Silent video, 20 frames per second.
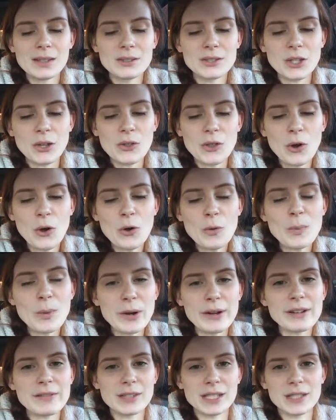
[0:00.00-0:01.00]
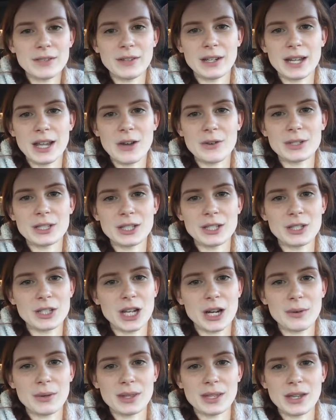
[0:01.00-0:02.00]
So the whole point of this video is to
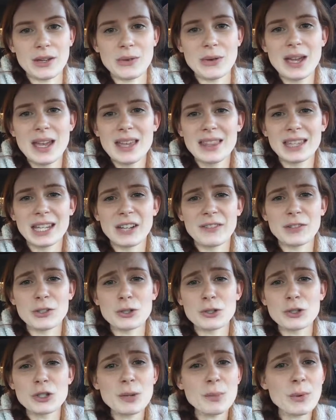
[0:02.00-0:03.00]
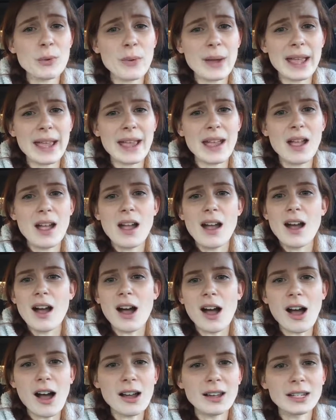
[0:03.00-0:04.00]
share with you that if you strip away
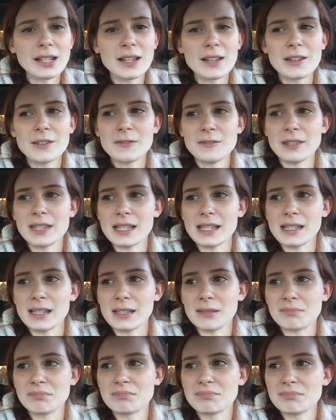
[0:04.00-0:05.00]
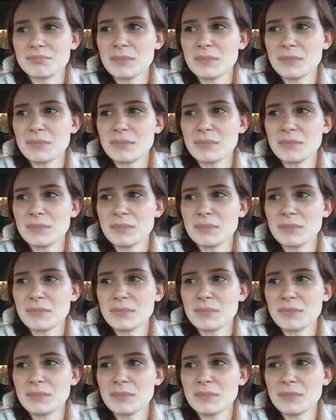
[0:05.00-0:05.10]
all of the